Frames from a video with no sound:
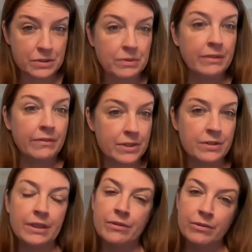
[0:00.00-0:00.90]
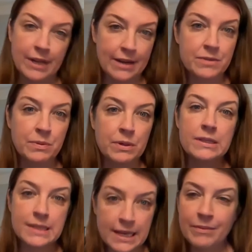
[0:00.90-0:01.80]
story visually through
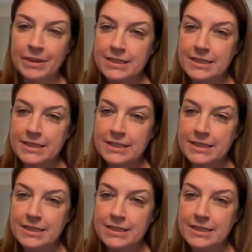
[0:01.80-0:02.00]
dashboards. I mean,